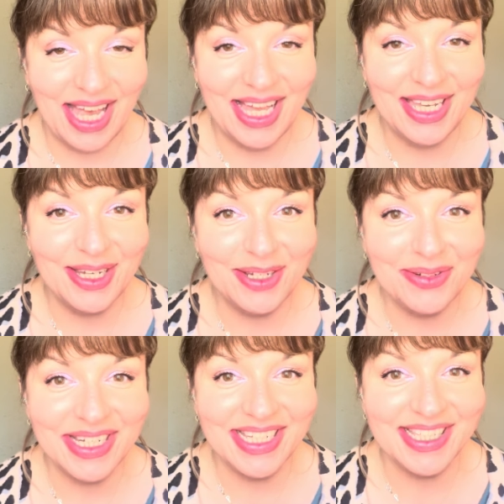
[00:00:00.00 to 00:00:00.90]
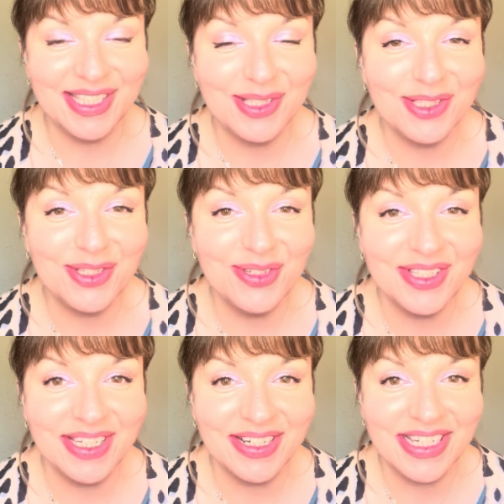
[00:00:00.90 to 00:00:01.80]
Hello, it's
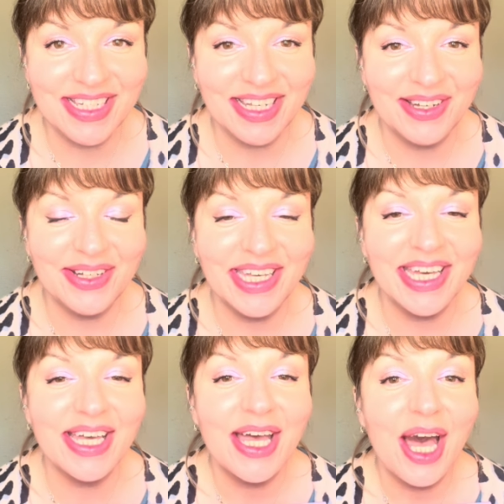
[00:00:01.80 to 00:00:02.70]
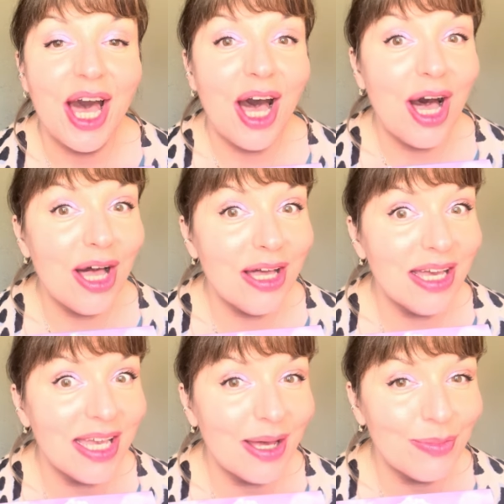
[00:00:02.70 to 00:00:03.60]
Suzy Nightingale here.
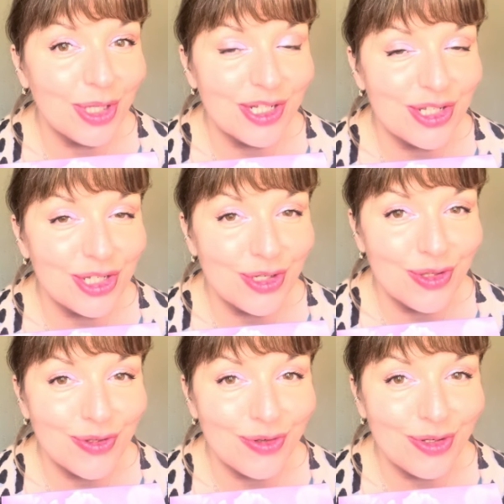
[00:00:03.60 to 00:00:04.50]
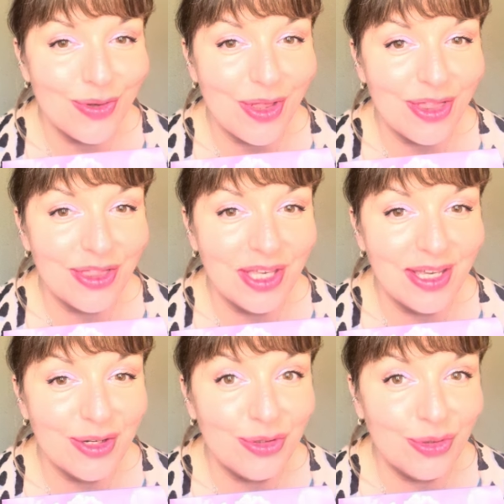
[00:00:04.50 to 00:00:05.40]
I am going to go through
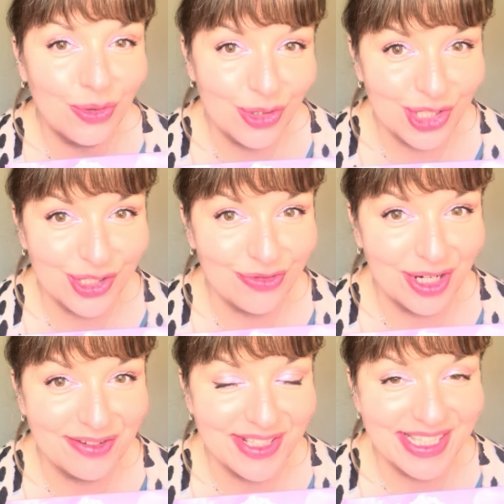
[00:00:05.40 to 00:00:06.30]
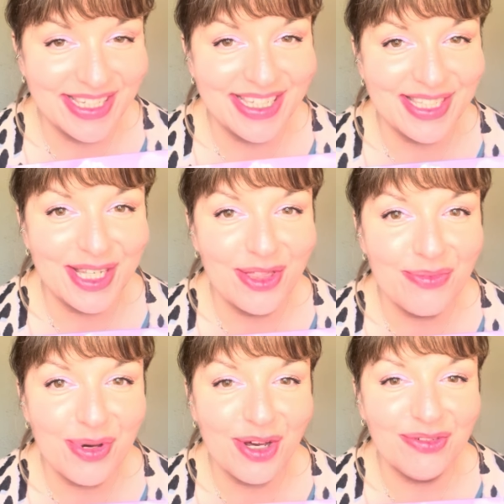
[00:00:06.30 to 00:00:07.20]
the gorgeous fragrances in the
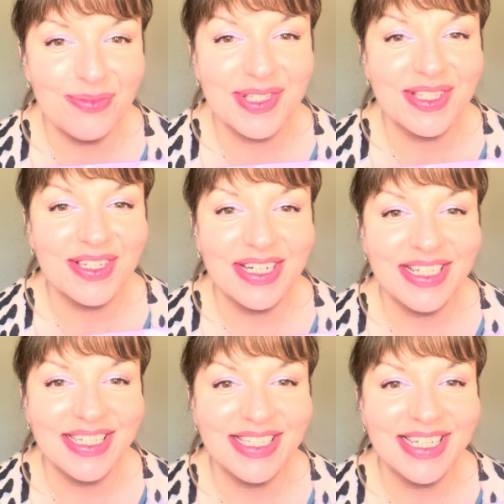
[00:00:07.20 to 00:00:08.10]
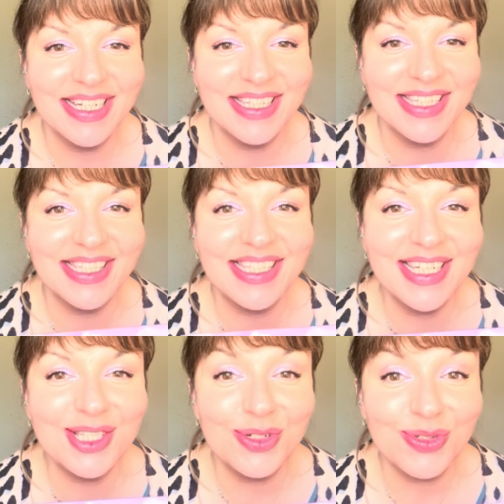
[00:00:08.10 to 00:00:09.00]
Perfume Society's latest
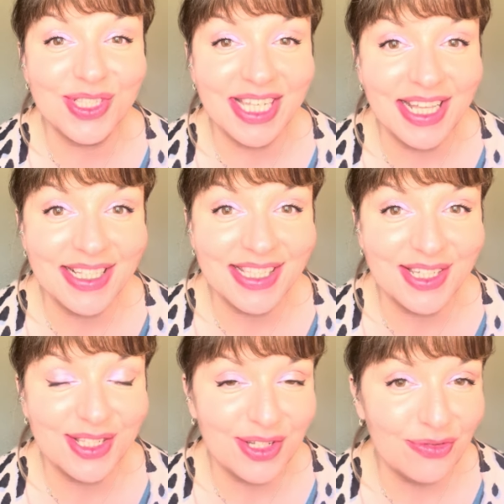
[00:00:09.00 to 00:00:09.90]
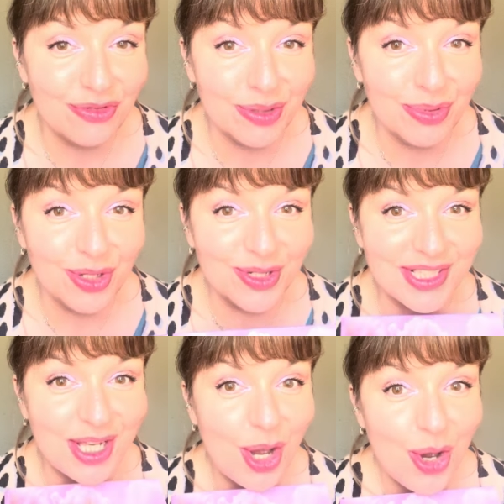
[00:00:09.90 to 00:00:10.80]
seasonal scents discovery
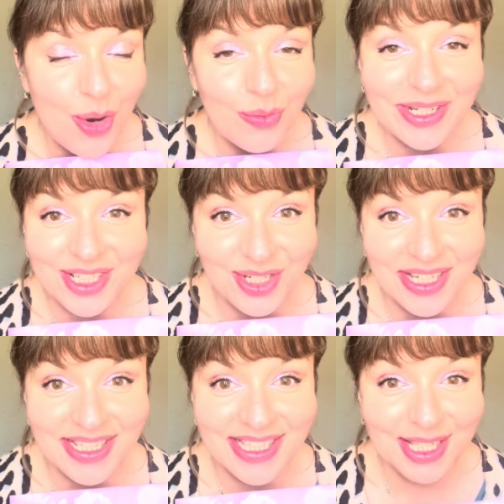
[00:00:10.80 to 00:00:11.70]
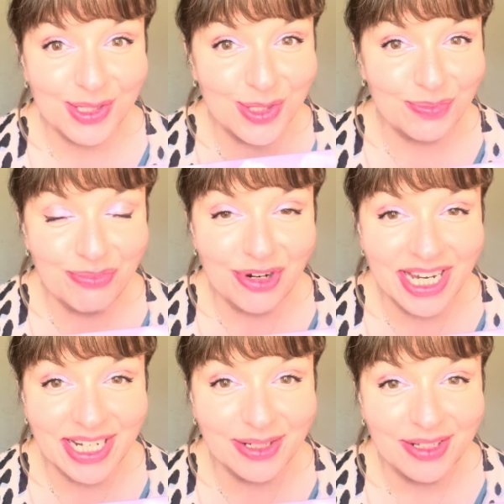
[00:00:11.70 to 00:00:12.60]
box, which is
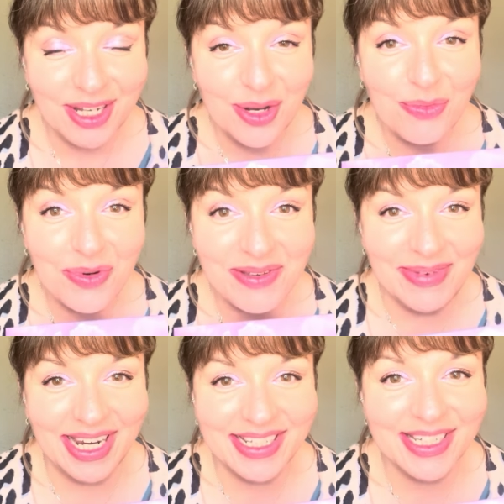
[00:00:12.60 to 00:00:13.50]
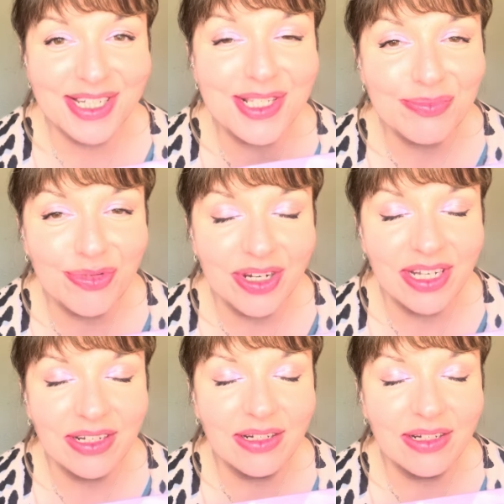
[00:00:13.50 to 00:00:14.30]
spring. We made it to spring.